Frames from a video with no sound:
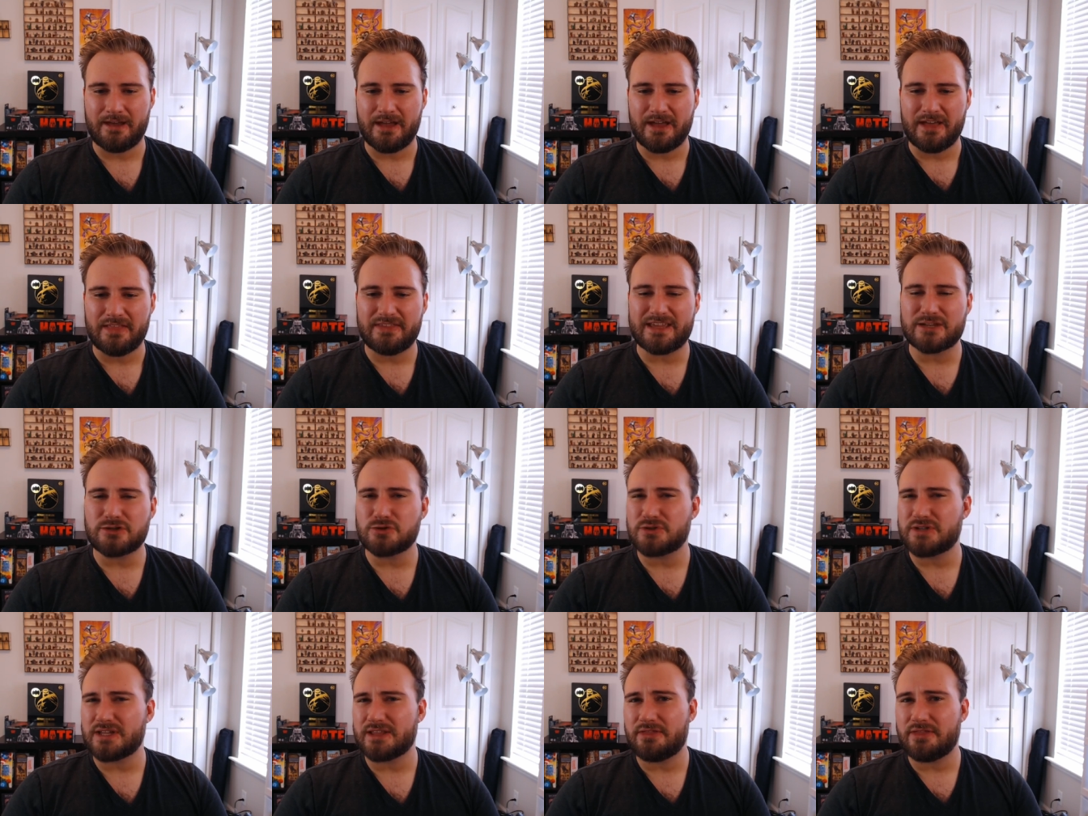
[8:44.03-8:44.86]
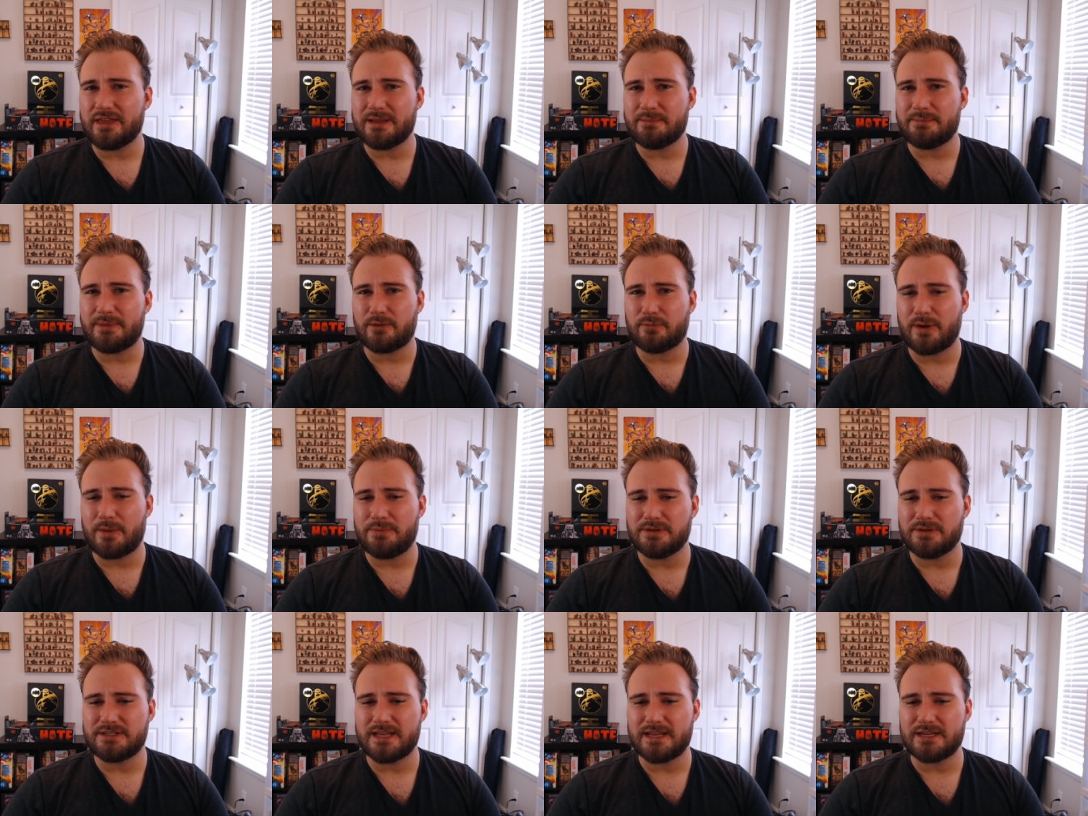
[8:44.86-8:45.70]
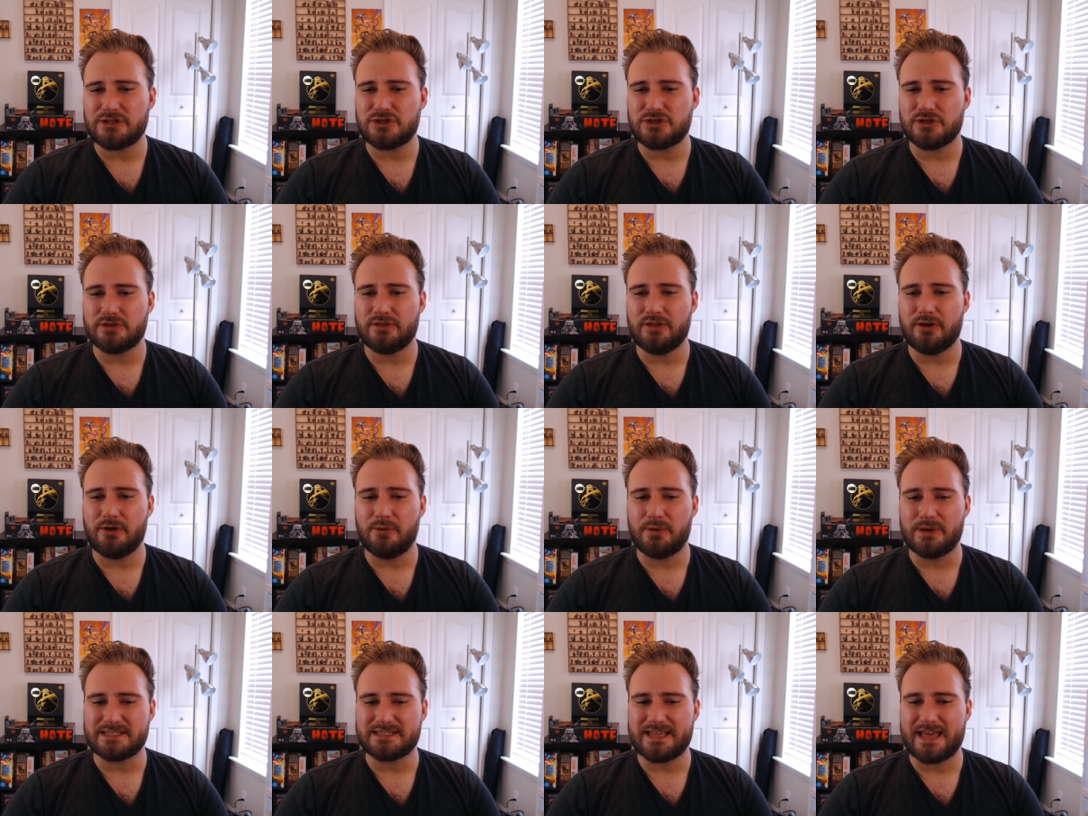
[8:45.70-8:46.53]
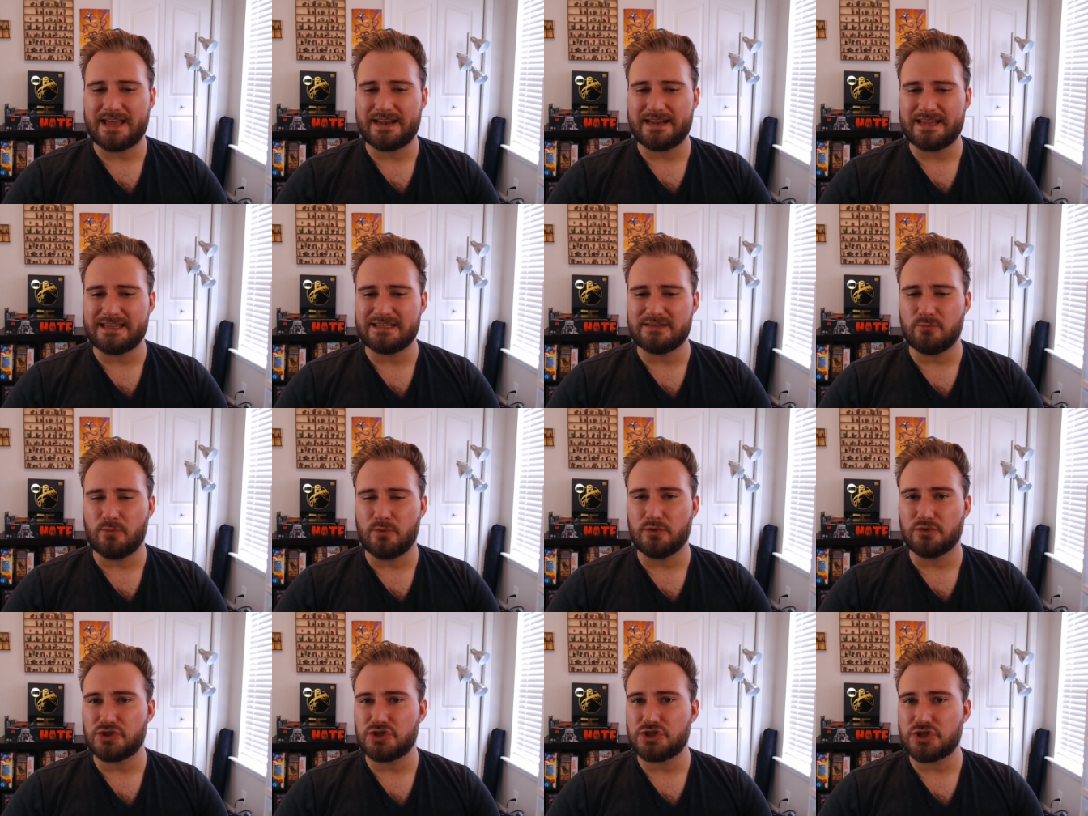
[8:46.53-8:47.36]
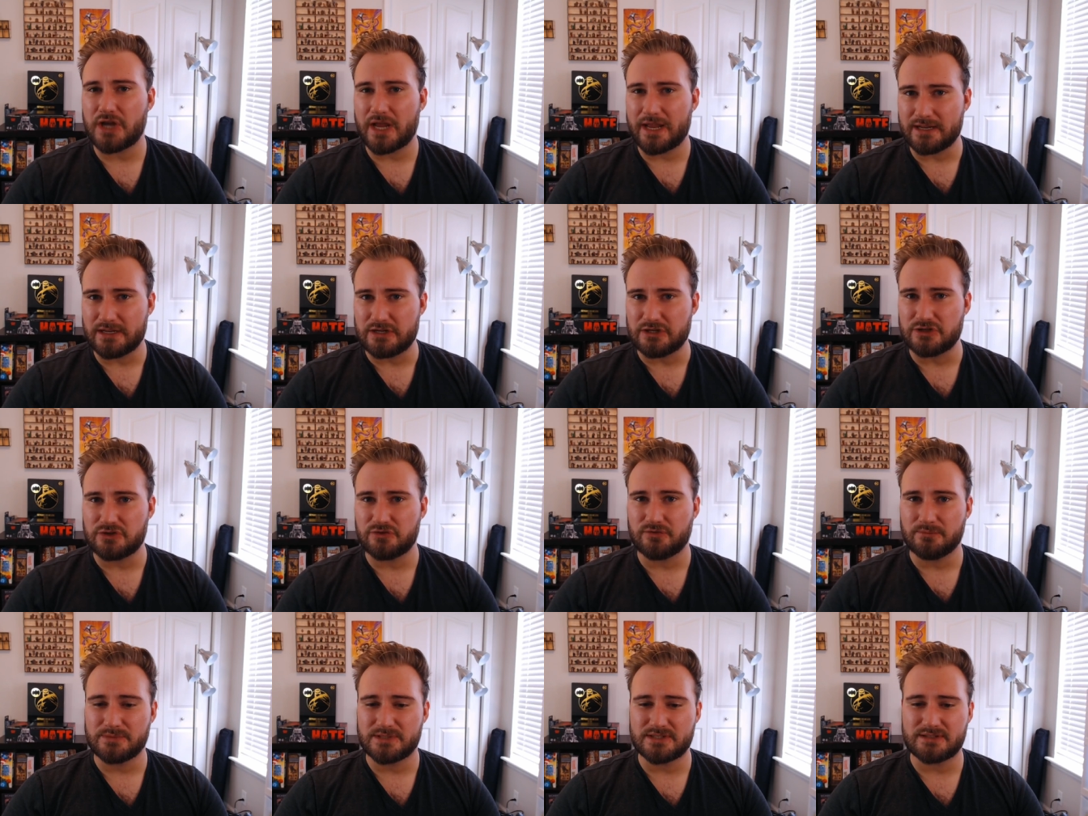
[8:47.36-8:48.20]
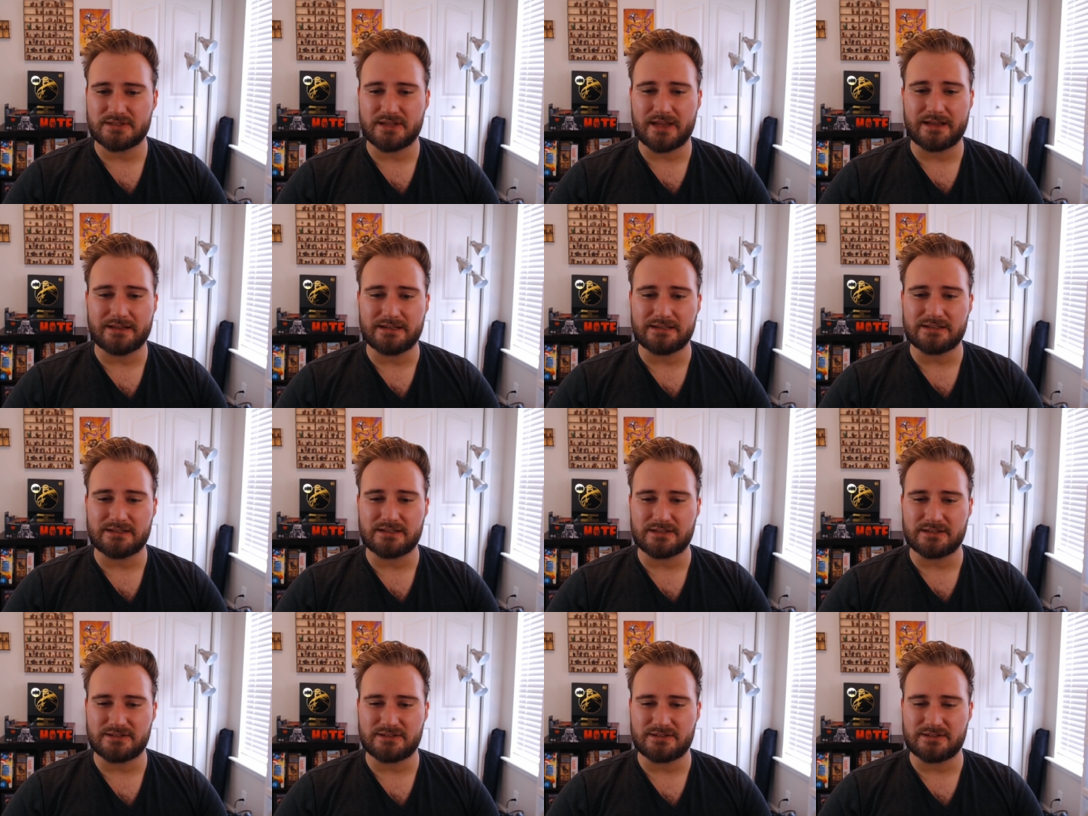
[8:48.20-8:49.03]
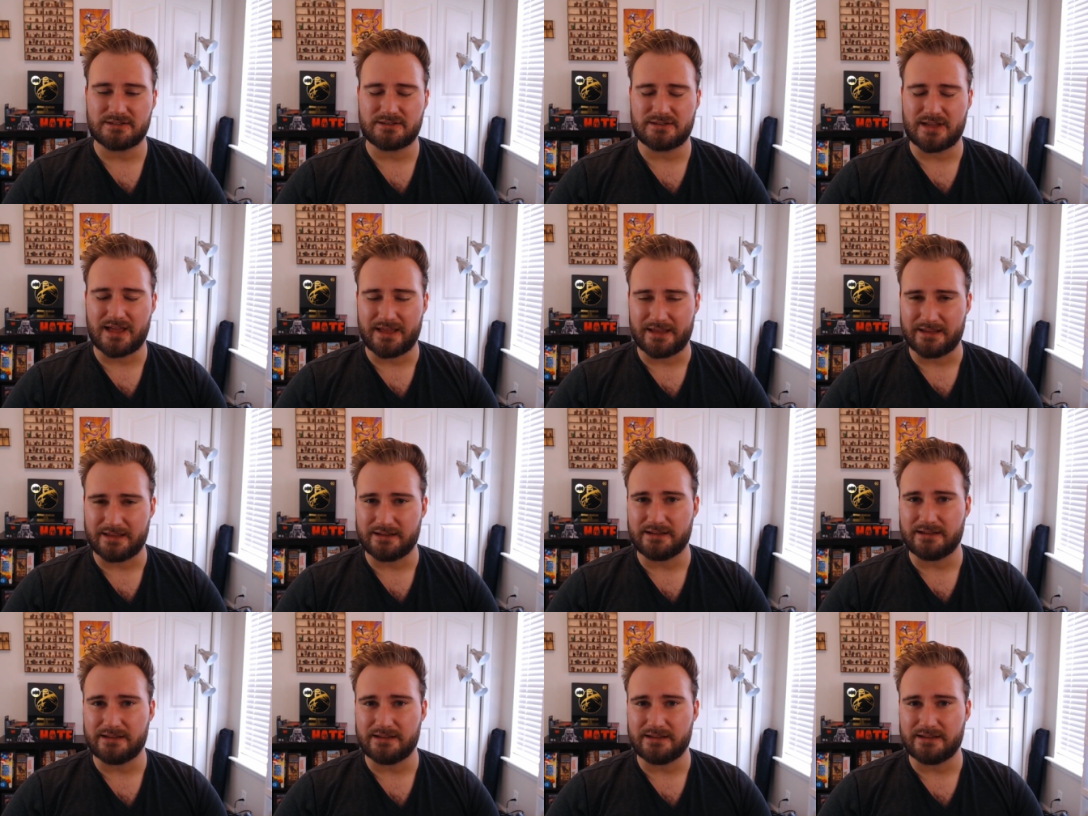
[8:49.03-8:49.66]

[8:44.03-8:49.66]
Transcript: The interesting thing about reputation, though, is that it will change from society to society.